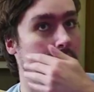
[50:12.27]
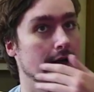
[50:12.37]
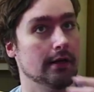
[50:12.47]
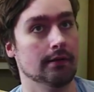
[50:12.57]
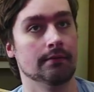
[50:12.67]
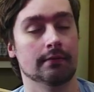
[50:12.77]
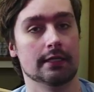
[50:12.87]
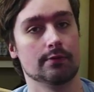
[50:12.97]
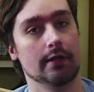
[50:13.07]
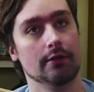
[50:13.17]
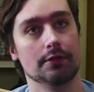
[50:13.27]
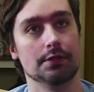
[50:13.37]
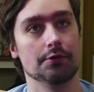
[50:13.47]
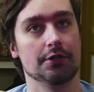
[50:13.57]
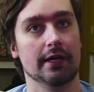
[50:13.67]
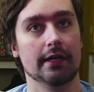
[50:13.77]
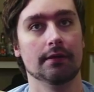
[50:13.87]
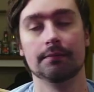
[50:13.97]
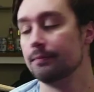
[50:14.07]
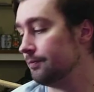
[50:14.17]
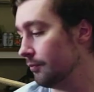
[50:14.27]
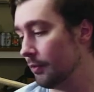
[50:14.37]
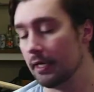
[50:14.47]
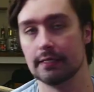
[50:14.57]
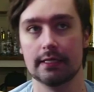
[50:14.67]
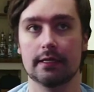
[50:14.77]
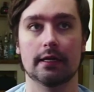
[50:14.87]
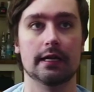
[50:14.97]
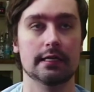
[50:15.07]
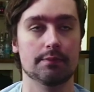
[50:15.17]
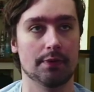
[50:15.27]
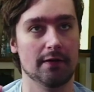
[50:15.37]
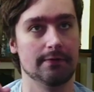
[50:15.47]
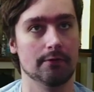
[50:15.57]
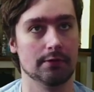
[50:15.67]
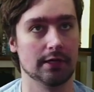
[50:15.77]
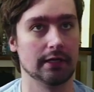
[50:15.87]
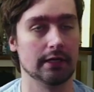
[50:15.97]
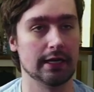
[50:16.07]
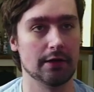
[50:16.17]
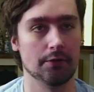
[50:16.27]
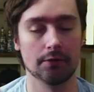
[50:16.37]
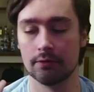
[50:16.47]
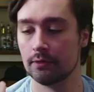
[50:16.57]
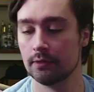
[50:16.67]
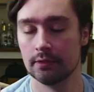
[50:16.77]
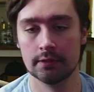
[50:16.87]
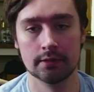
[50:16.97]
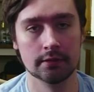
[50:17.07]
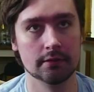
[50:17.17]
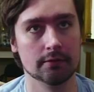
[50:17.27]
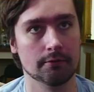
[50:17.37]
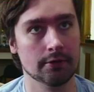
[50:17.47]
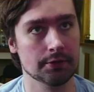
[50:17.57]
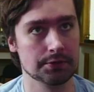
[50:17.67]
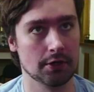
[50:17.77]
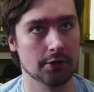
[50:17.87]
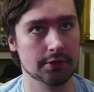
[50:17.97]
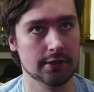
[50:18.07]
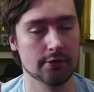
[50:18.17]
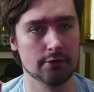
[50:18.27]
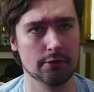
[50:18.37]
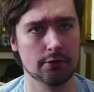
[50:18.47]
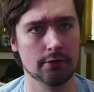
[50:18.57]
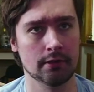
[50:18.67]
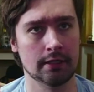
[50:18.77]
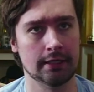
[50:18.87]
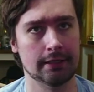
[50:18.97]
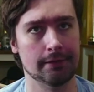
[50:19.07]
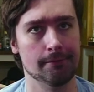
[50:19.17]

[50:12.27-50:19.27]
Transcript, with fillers: it. That's why it looks so shiny. But I did I did buff it with like a nail. What are those called? You know the little uh,